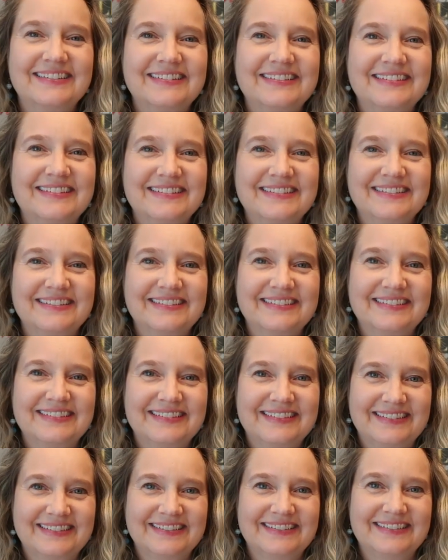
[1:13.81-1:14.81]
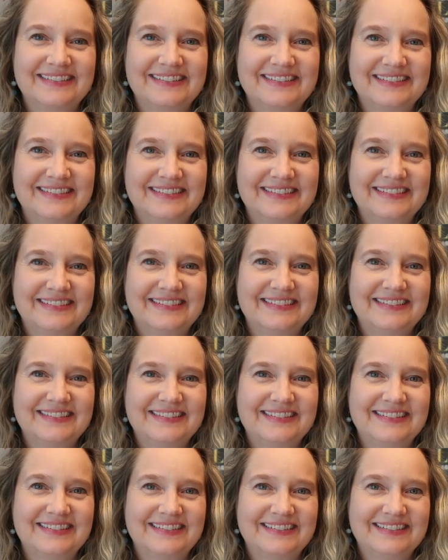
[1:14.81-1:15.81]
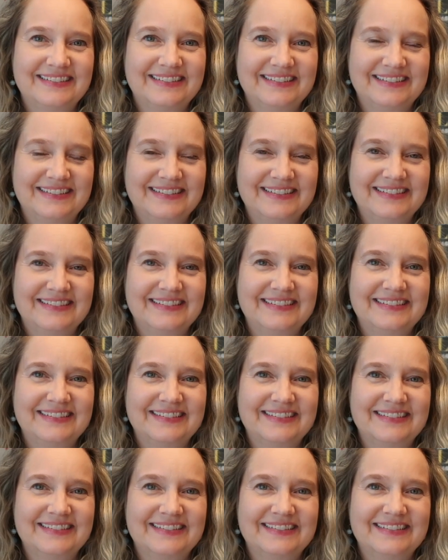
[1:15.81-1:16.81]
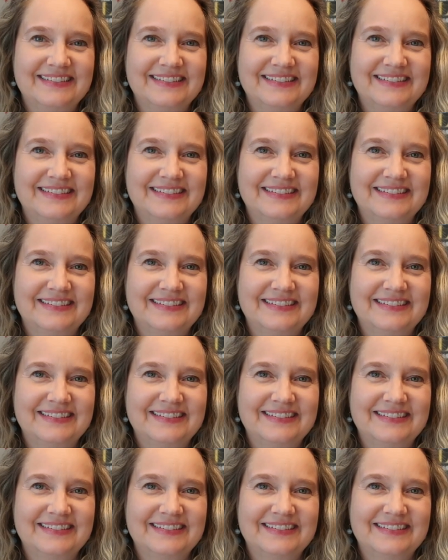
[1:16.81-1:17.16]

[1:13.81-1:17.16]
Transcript: (not speaking)